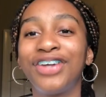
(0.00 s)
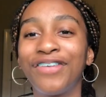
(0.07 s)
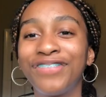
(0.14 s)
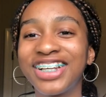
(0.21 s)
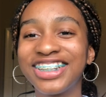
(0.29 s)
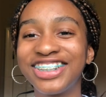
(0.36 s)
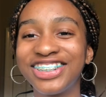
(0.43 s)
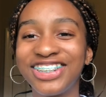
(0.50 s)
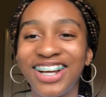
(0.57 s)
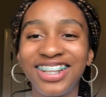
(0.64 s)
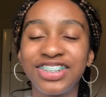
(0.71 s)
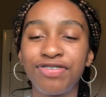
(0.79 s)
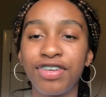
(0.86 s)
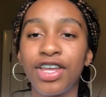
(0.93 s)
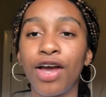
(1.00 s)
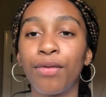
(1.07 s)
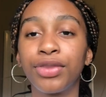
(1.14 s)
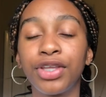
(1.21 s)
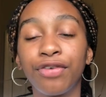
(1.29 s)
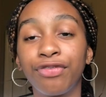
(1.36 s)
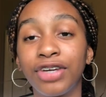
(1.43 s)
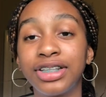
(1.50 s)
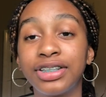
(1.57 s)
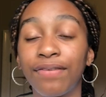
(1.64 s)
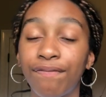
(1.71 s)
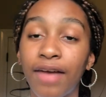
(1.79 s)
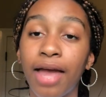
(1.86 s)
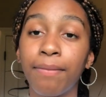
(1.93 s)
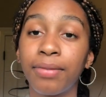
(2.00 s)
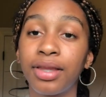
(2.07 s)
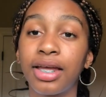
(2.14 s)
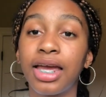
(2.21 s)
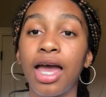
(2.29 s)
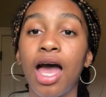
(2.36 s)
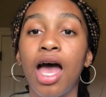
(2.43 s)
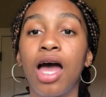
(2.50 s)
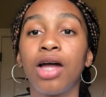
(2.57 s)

Don't forget to share this video with your friends and family.